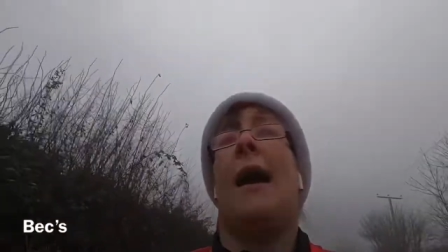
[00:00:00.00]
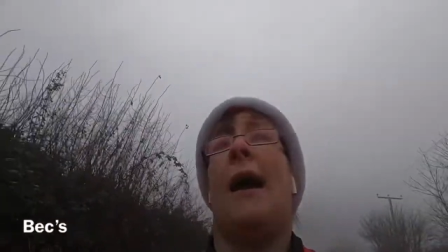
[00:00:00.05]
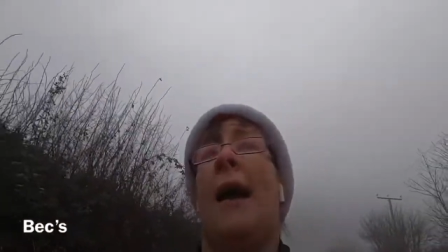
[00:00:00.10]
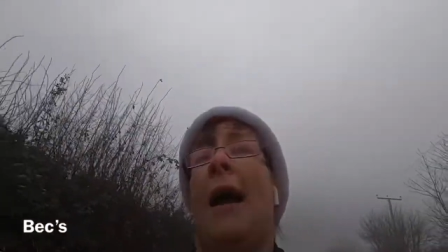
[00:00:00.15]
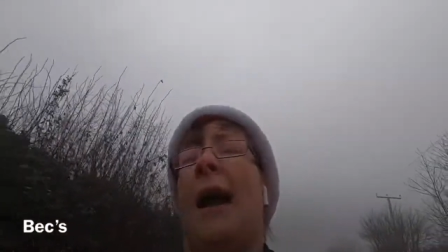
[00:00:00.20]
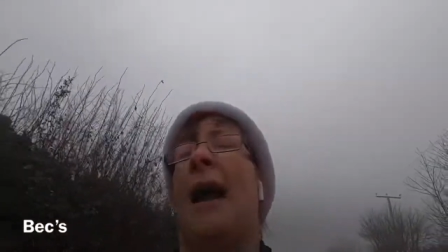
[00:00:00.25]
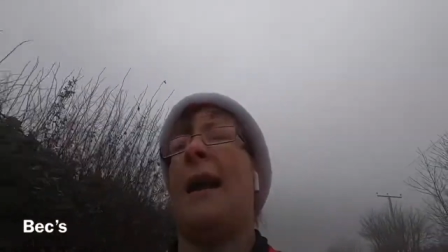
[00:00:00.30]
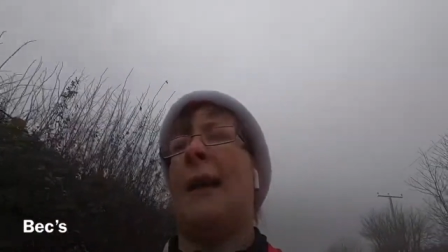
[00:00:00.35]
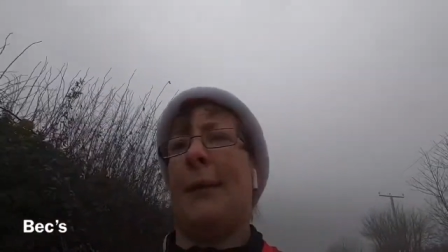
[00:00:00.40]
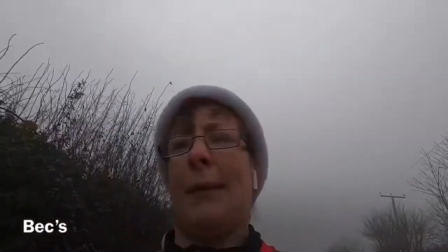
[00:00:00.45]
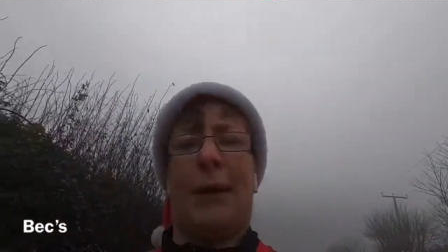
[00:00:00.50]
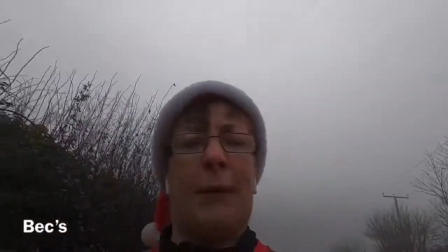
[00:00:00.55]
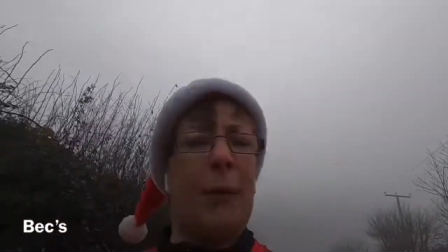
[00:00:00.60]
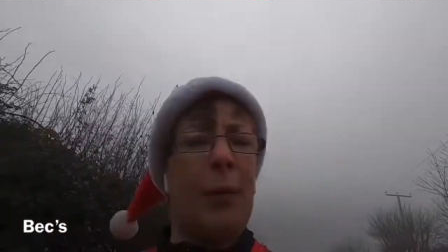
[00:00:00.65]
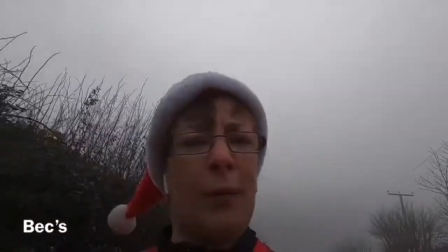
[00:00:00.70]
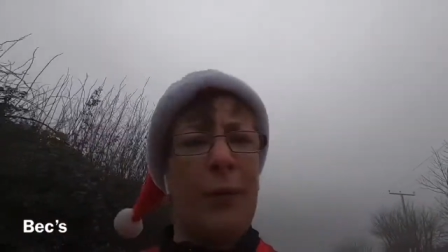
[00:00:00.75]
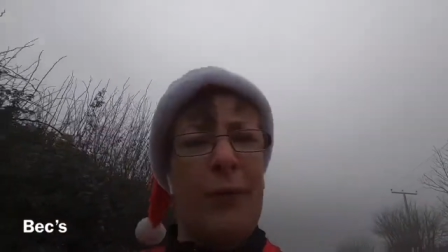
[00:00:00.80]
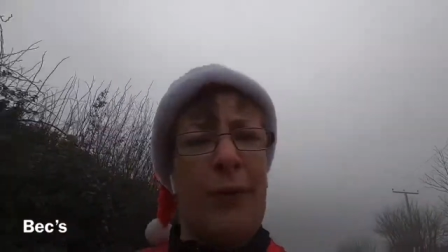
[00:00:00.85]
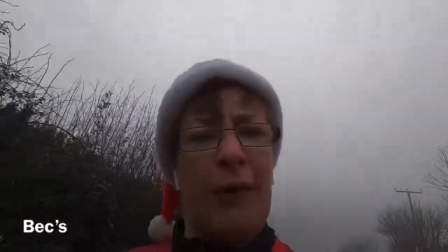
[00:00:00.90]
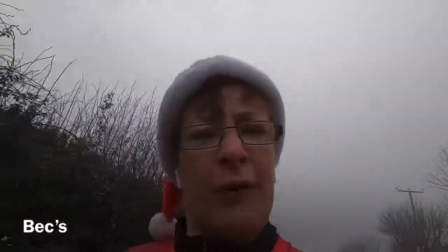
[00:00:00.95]
Anyway, what
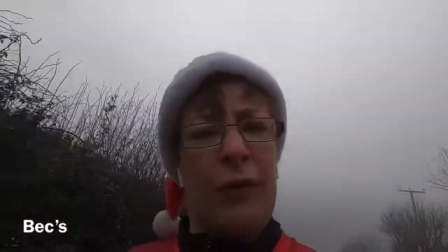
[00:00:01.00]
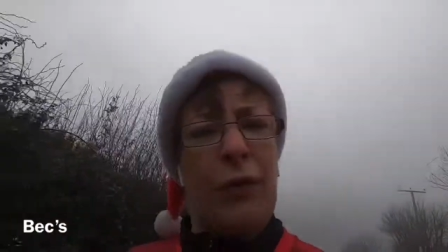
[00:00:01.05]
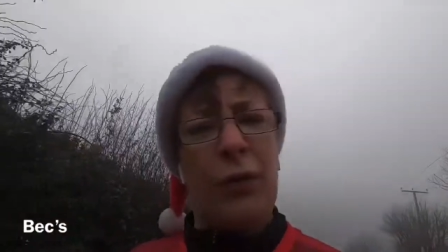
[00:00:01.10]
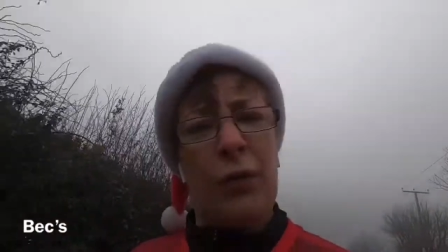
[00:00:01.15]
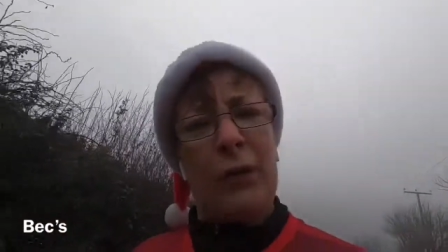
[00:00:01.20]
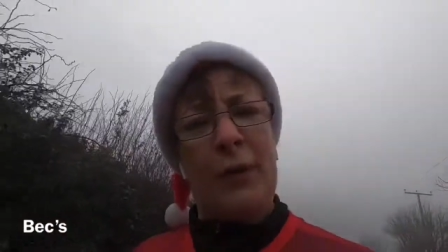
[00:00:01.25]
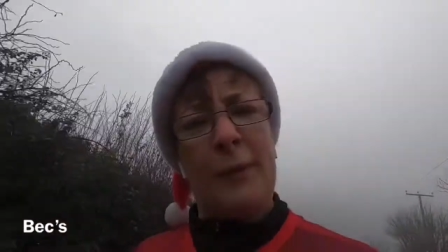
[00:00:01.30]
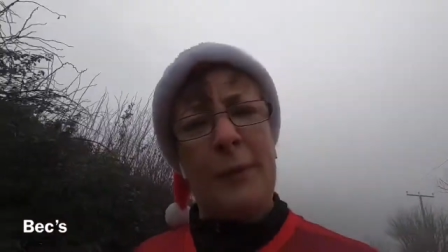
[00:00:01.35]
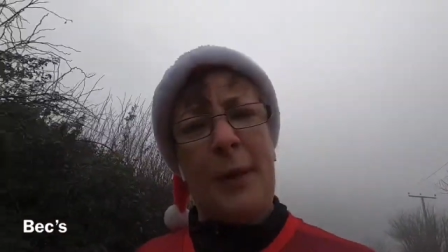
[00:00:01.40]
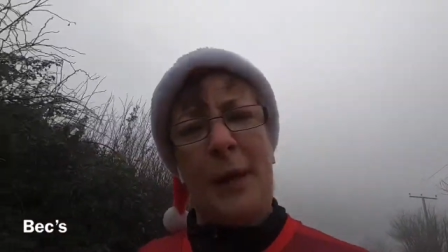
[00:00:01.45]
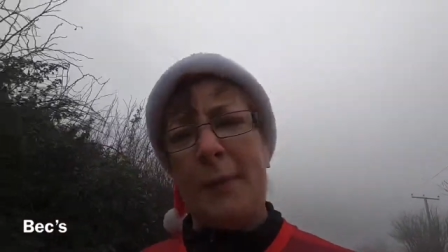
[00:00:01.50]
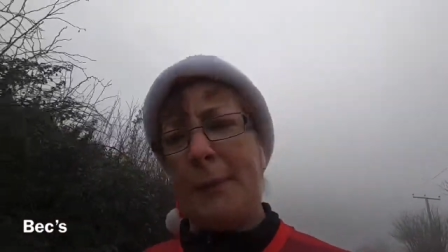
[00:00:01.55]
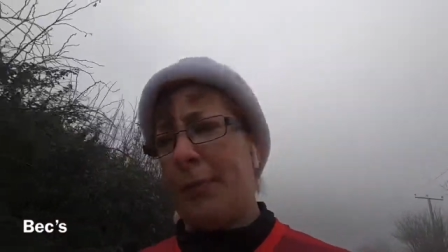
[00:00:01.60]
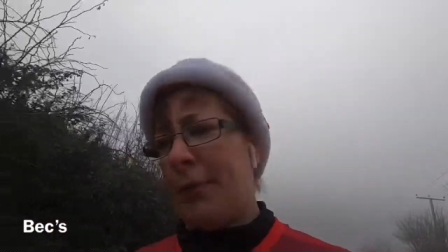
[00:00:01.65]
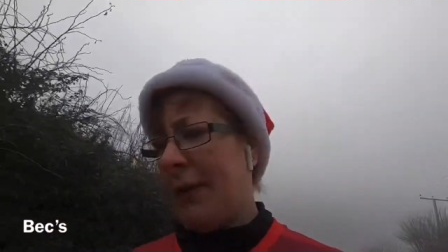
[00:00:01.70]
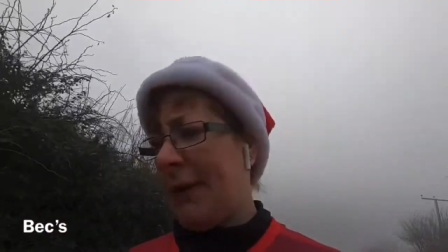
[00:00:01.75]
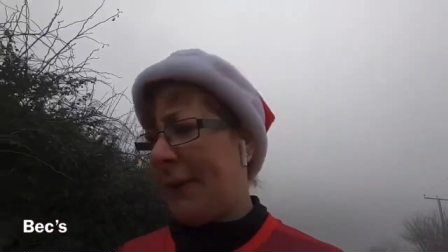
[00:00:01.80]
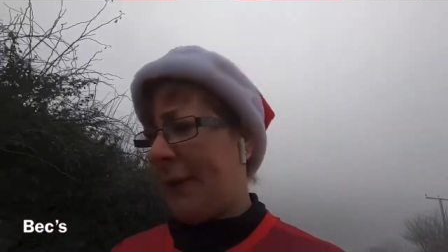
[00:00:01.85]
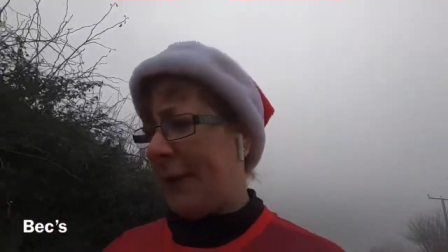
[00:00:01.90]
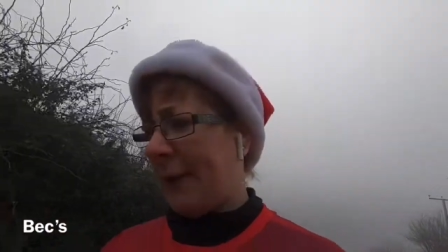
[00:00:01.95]
was I talking about
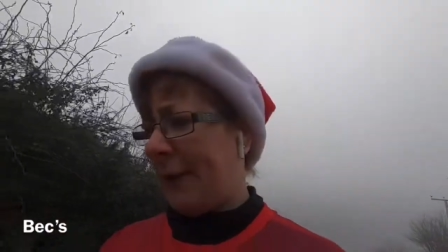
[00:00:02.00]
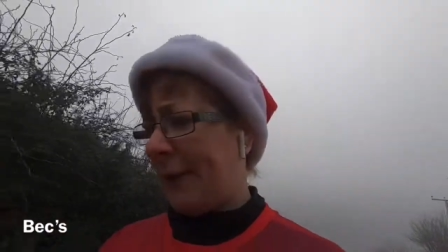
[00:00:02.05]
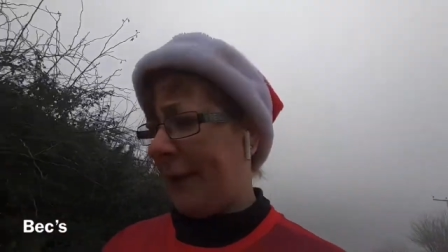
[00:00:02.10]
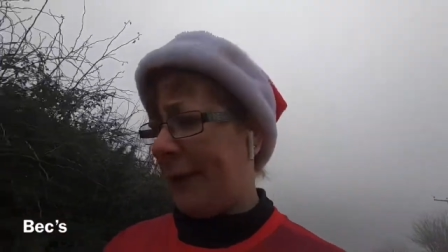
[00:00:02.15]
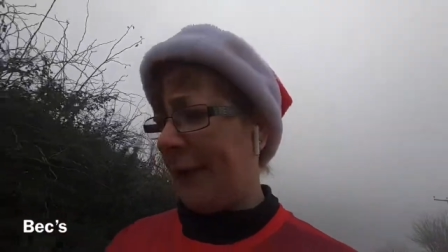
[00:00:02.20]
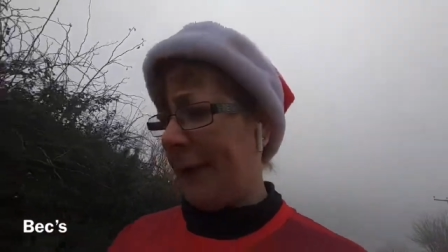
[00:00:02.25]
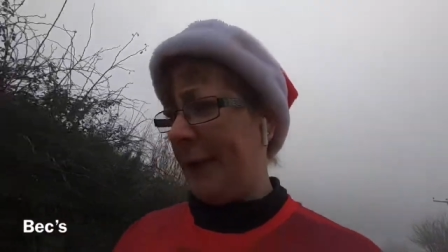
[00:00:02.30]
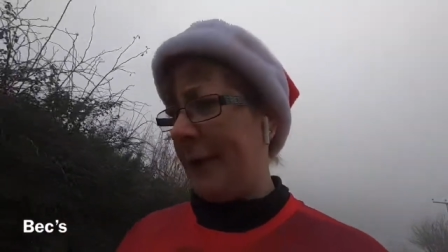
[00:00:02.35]
previous?